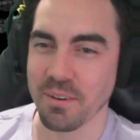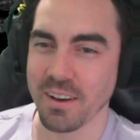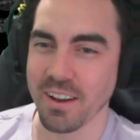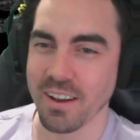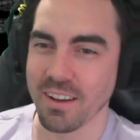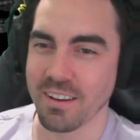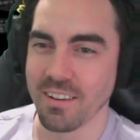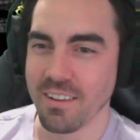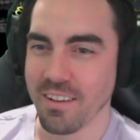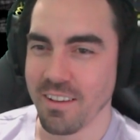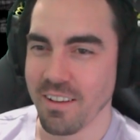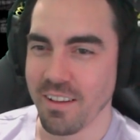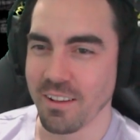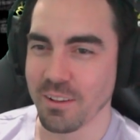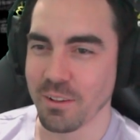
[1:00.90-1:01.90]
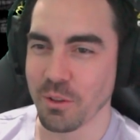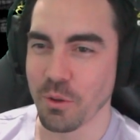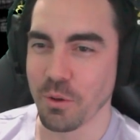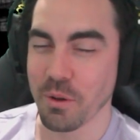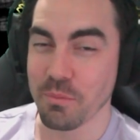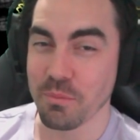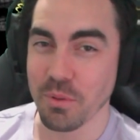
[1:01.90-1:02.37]
one out.
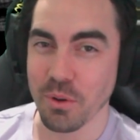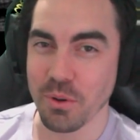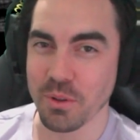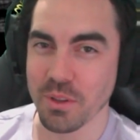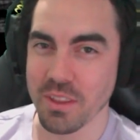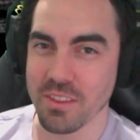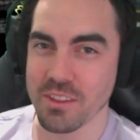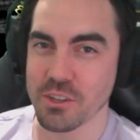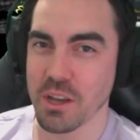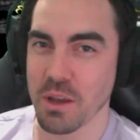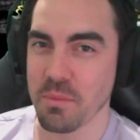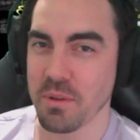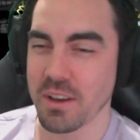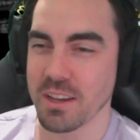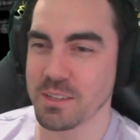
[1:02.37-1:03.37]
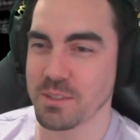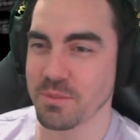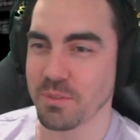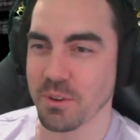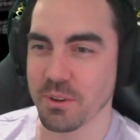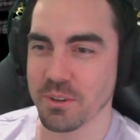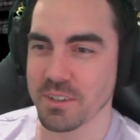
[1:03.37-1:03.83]
Logan Paul in the Japanese
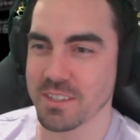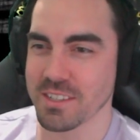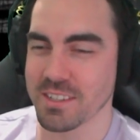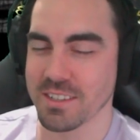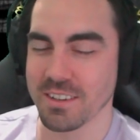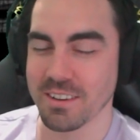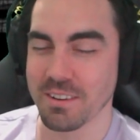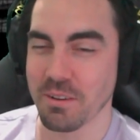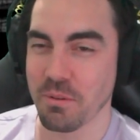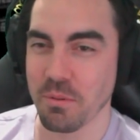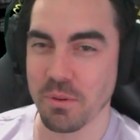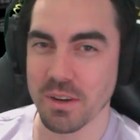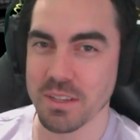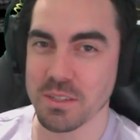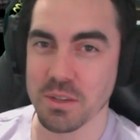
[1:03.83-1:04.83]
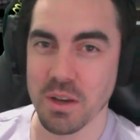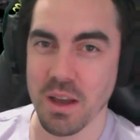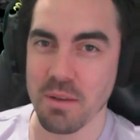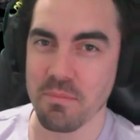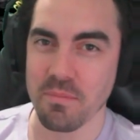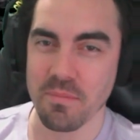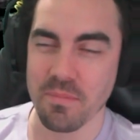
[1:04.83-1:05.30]
forest. What a
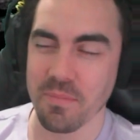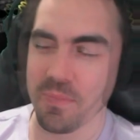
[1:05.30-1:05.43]
time.